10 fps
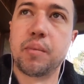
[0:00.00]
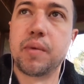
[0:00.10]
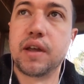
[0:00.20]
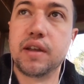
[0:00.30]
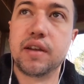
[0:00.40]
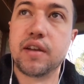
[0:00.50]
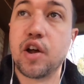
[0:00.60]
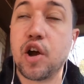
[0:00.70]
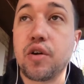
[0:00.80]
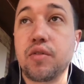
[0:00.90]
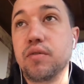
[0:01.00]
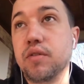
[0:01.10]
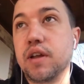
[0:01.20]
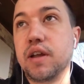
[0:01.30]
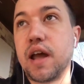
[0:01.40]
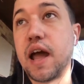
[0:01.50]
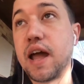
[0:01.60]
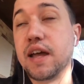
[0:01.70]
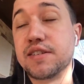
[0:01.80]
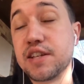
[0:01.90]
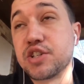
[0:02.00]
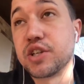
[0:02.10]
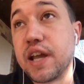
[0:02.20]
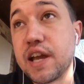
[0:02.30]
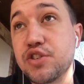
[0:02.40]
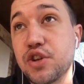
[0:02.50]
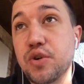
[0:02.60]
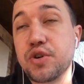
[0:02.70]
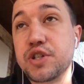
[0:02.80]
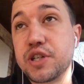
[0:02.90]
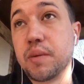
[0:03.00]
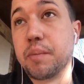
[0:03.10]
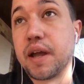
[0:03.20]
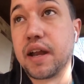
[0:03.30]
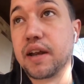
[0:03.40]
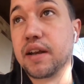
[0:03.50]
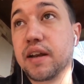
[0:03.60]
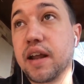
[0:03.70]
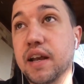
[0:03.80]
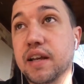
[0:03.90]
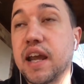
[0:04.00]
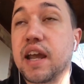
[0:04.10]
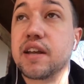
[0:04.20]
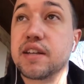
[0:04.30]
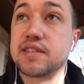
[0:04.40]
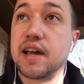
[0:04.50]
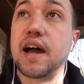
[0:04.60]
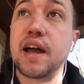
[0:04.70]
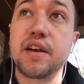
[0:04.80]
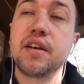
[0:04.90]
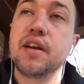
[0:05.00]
it essentially has ownership and can decide